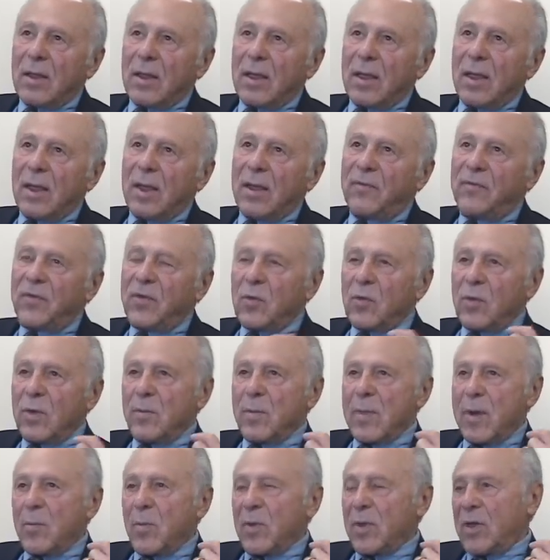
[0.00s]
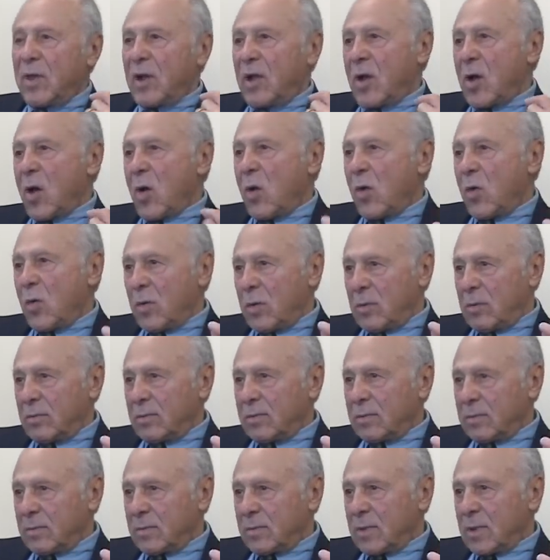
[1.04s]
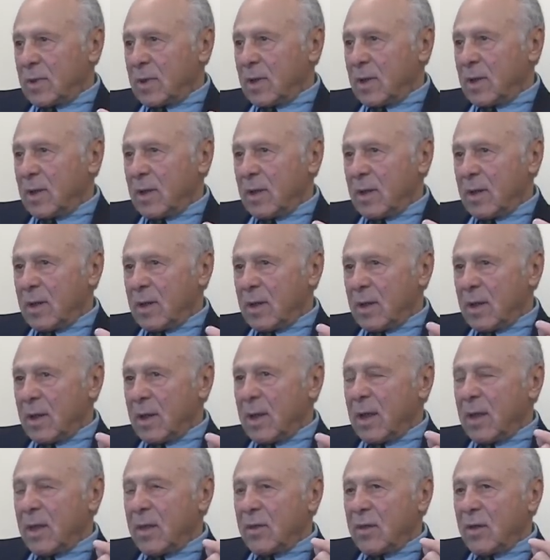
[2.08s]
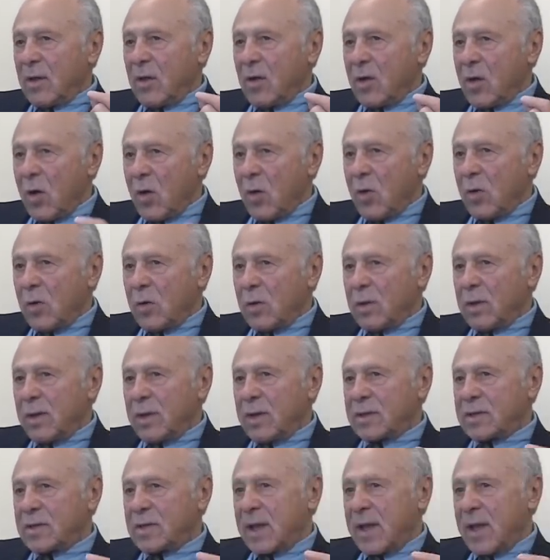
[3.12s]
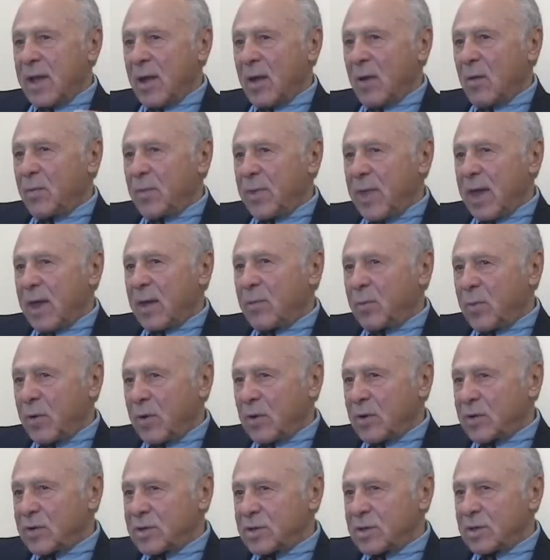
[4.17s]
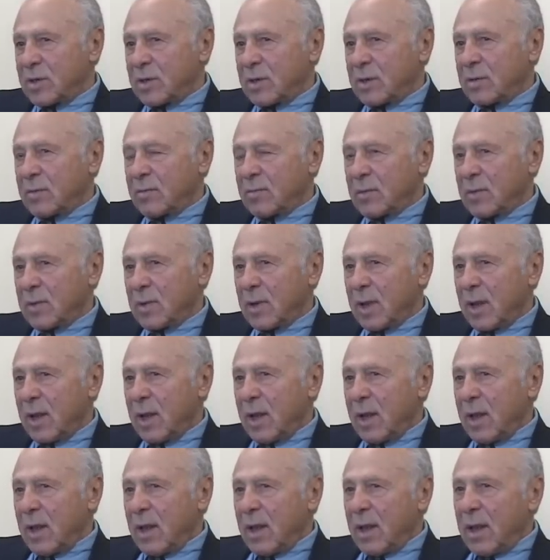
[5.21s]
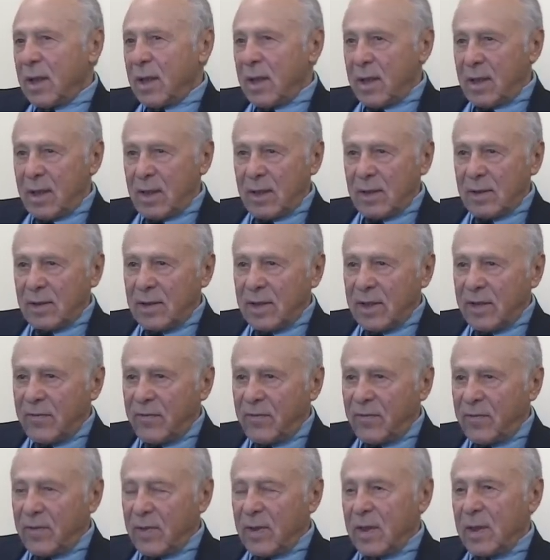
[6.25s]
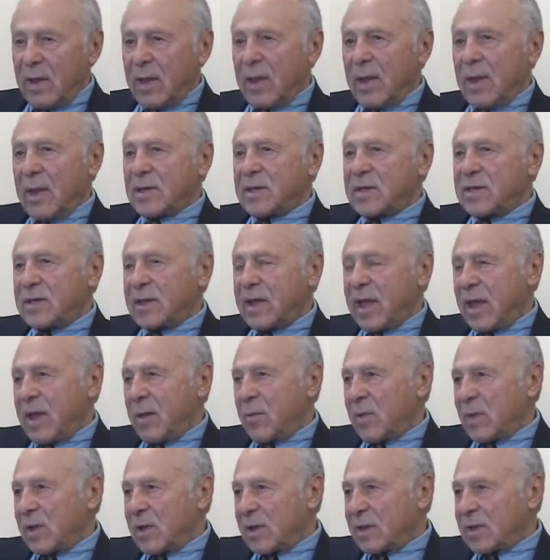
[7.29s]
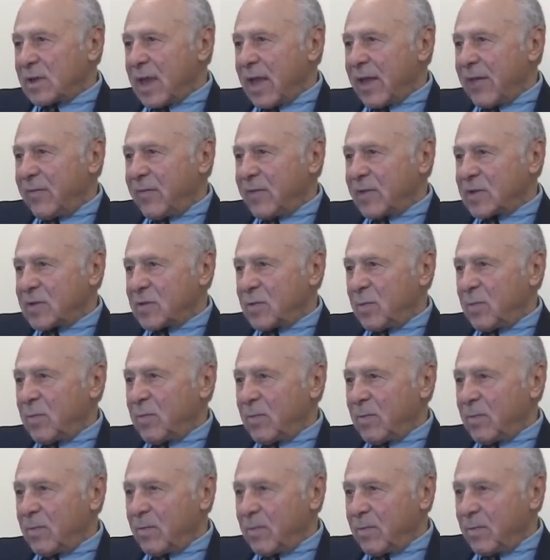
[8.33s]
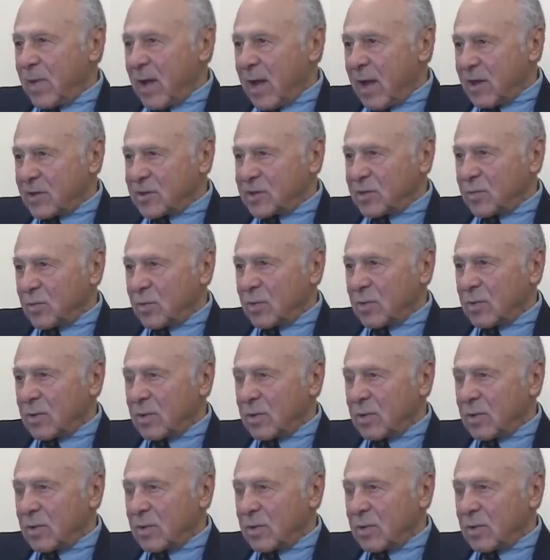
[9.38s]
If you remember the goal, and the goal is to help that person live as stable a life as possible,